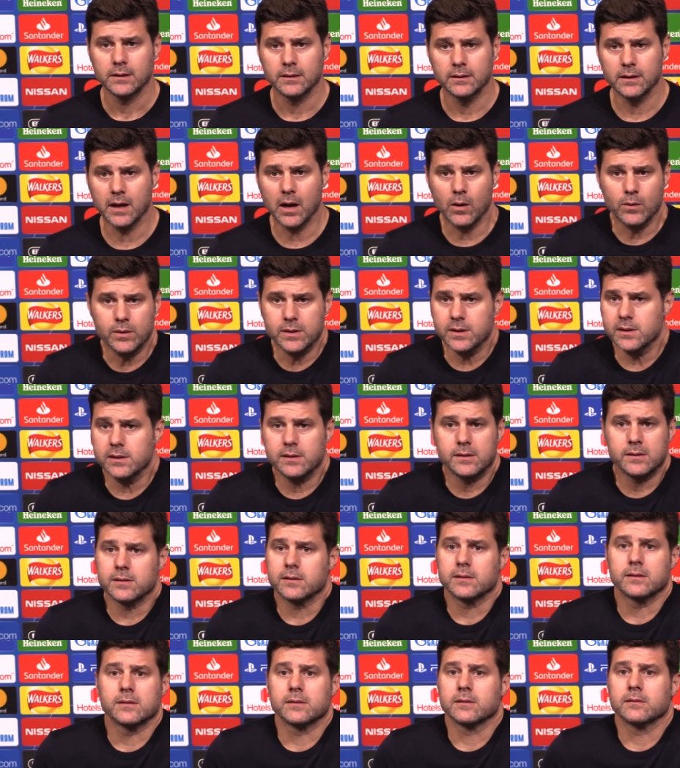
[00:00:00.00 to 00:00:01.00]
Now
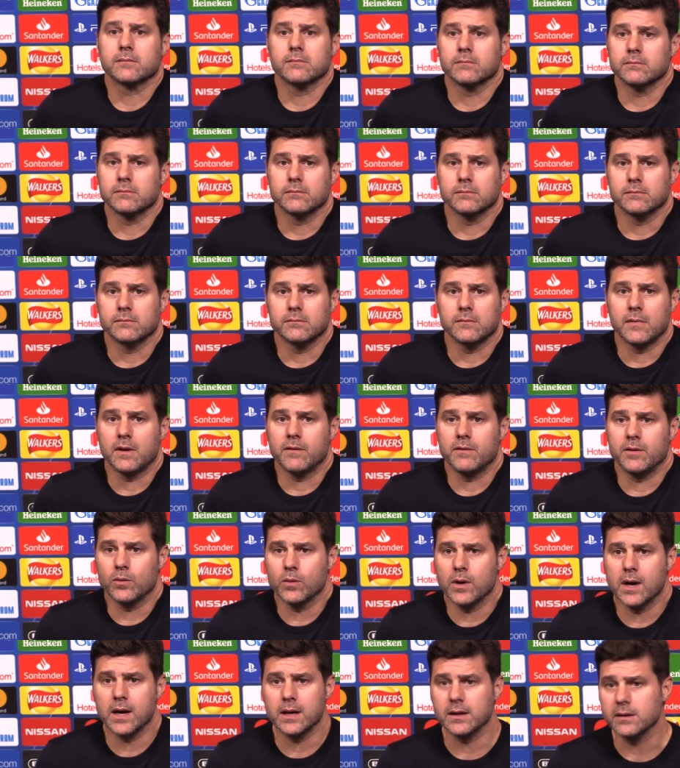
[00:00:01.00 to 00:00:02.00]
he's,
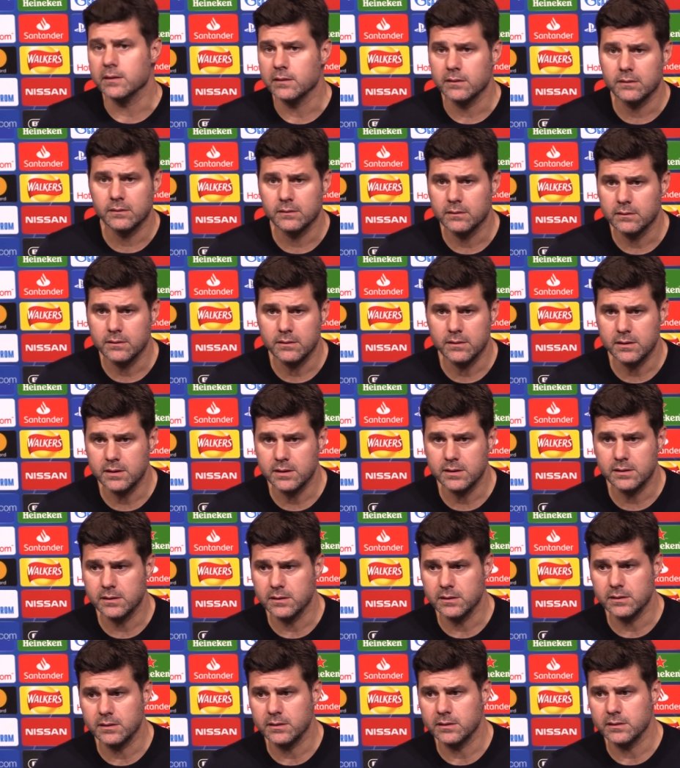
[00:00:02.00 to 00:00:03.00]
everyone is,
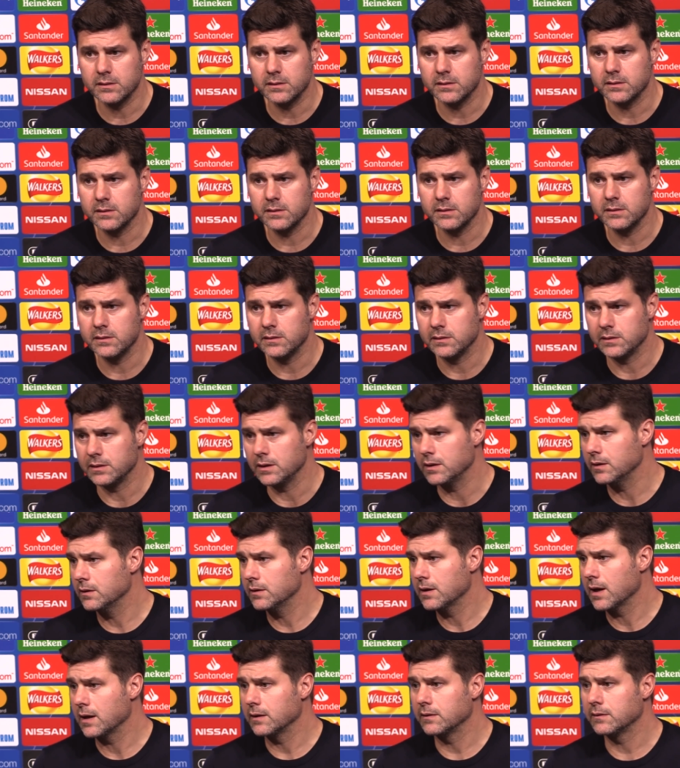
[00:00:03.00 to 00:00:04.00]

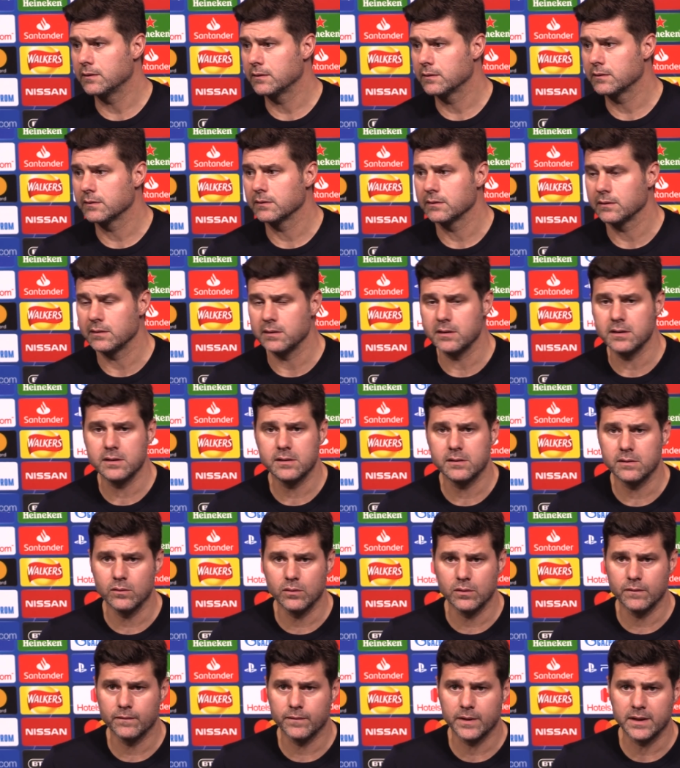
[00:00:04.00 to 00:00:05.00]
seeing that he's
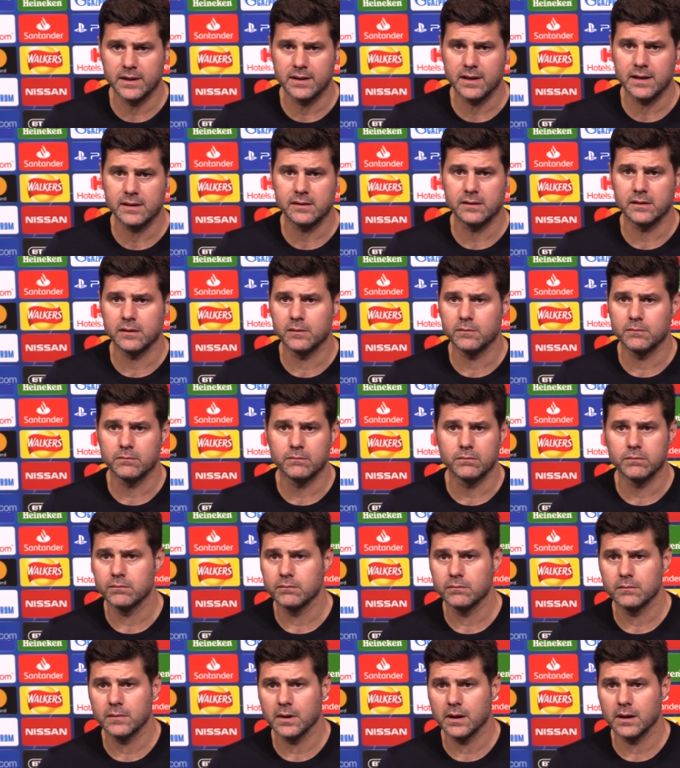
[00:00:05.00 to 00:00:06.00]
doing fantastic.
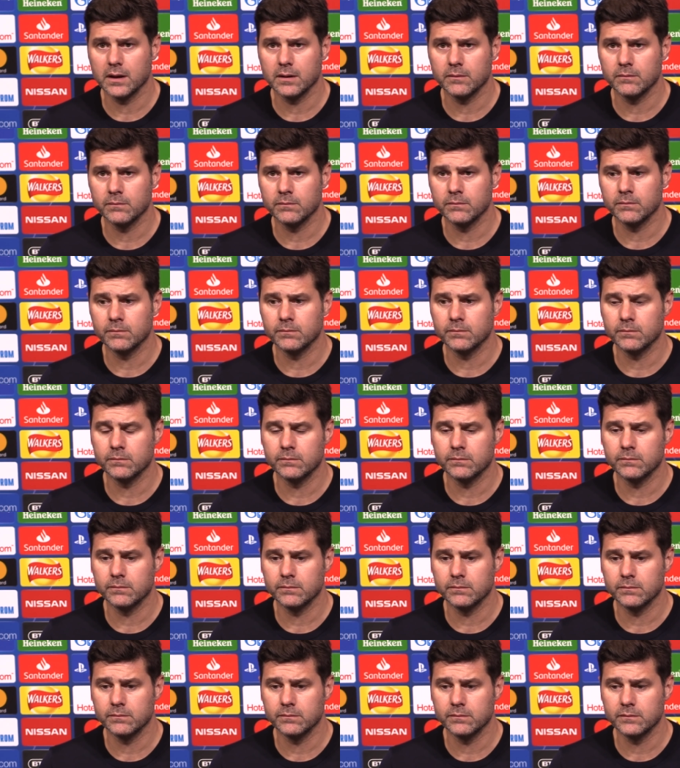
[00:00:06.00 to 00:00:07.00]

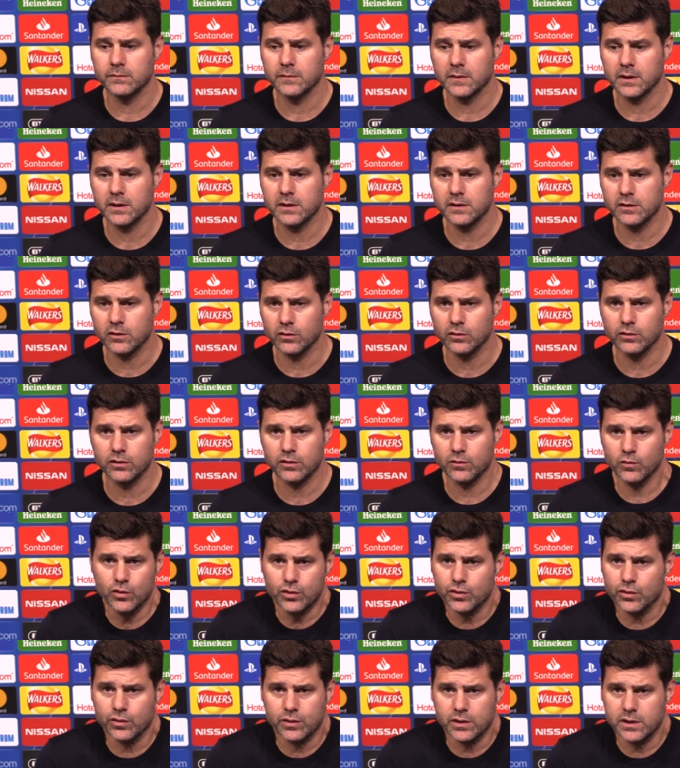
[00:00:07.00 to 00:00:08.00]
Um, his
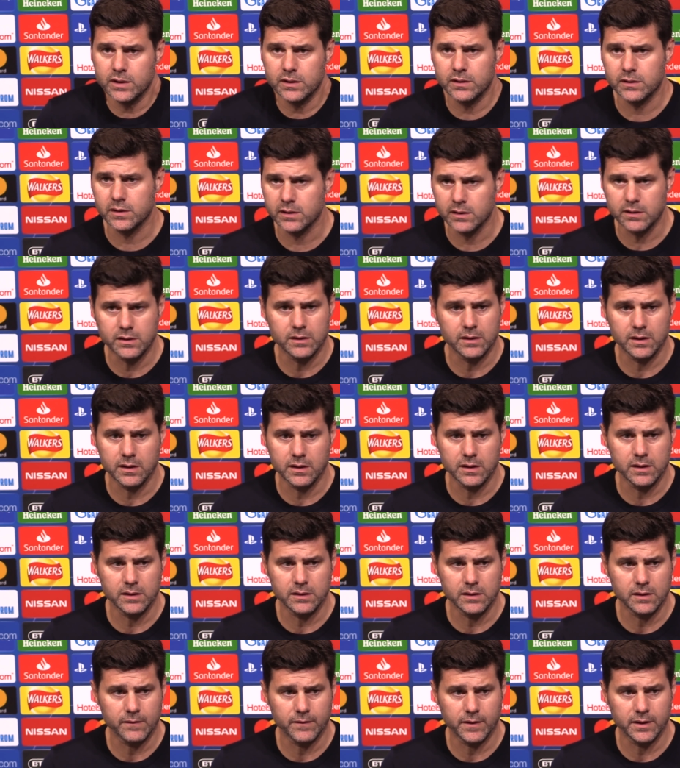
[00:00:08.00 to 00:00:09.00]
contribution is, is, a,
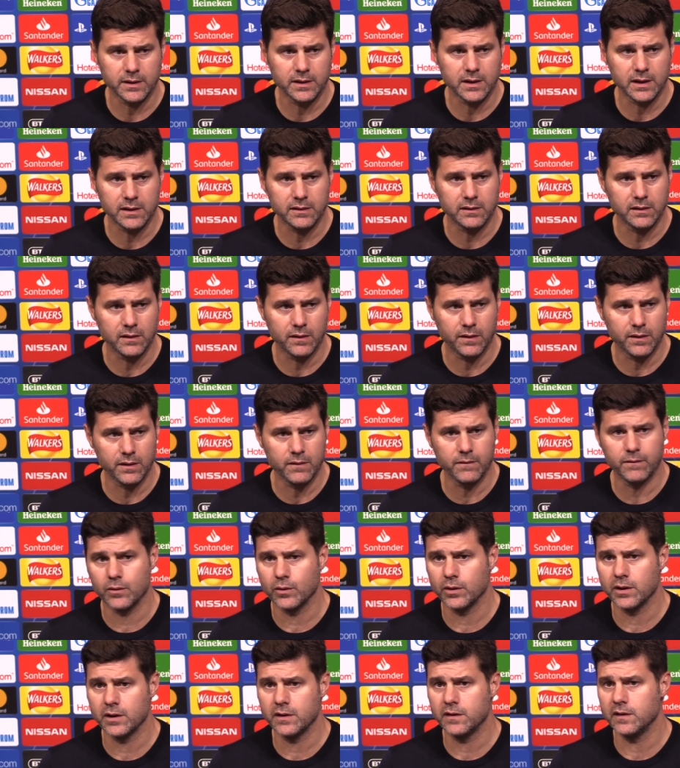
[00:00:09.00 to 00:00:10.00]
is a fantastic thing
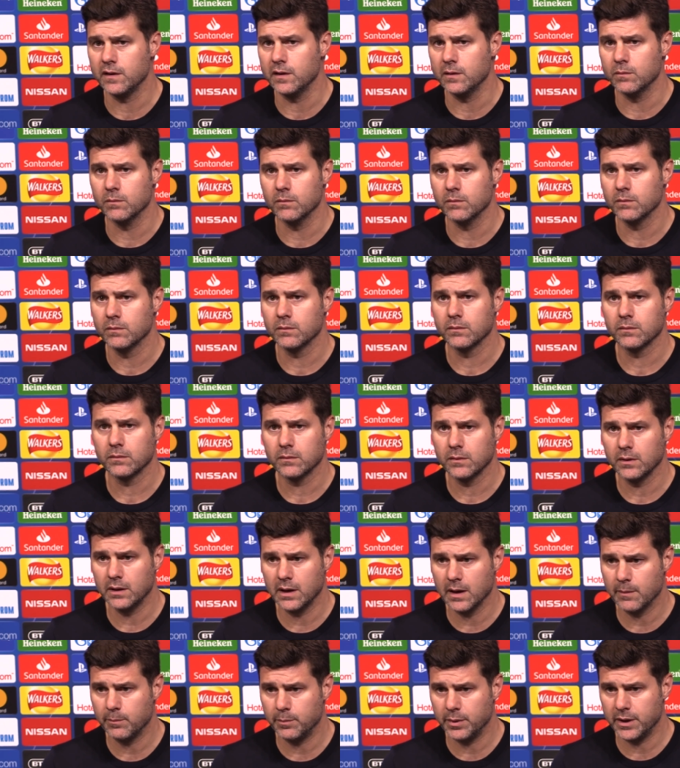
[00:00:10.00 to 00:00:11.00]
for the team
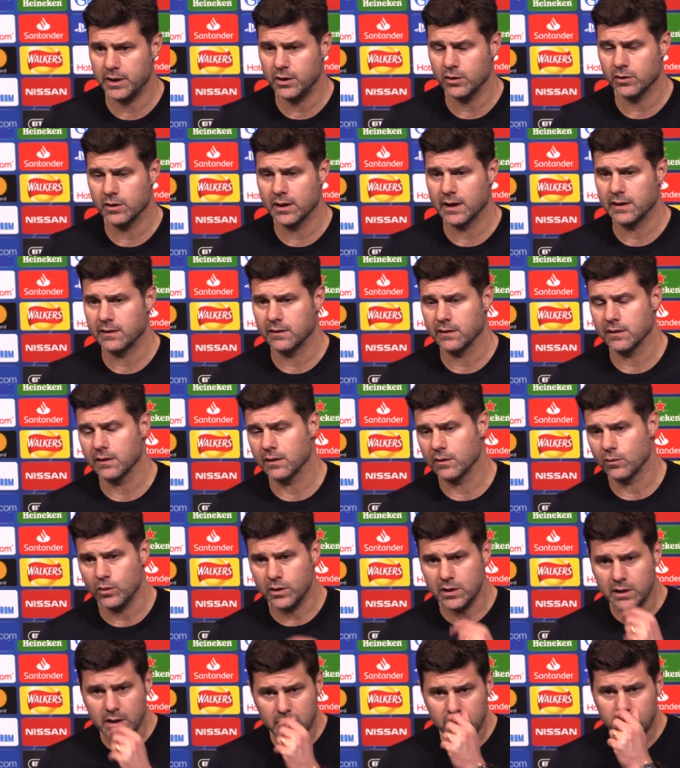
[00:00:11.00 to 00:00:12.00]
in a period that uh,
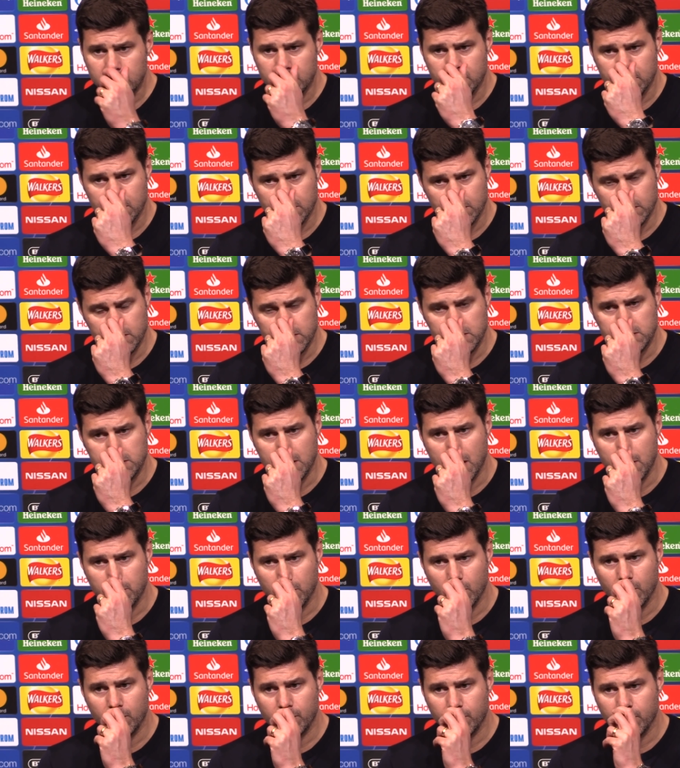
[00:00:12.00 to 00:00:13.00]
we need this
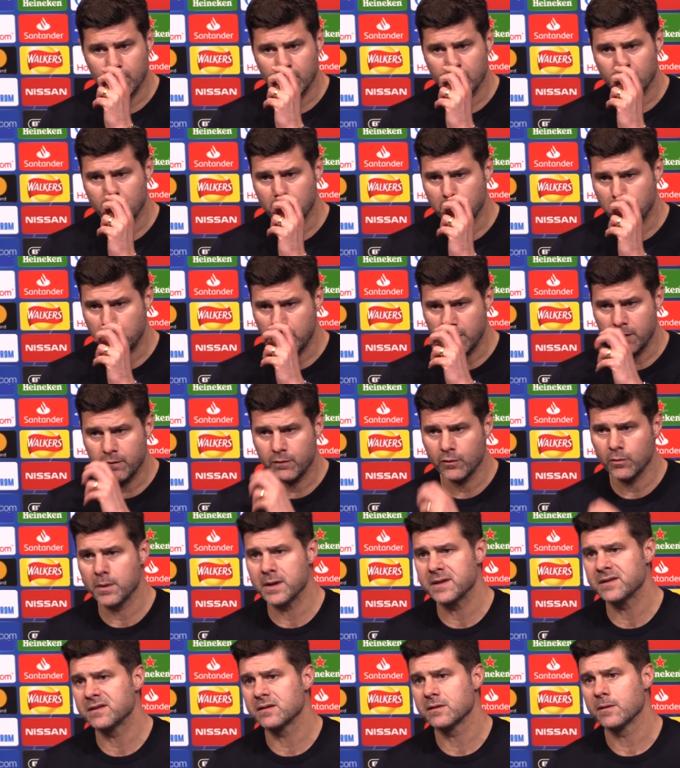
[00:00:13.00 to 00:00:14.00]
type of uh,
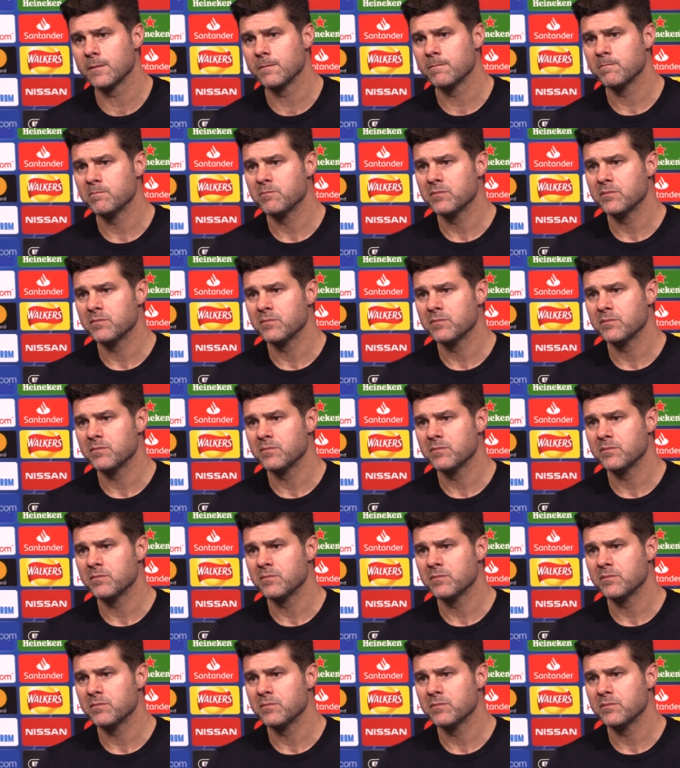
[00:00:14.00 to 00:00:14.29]
performance.